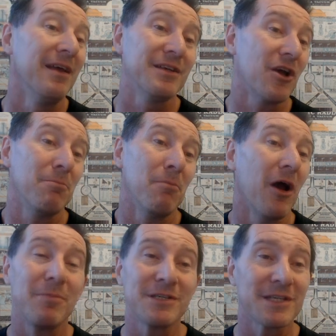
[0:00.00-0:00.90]
So it
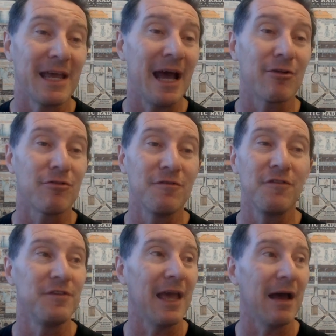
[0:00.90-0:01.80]
might be, say,
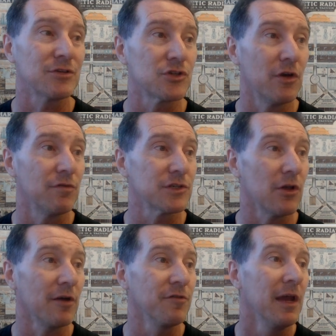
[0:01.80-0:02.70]
150 hours service life.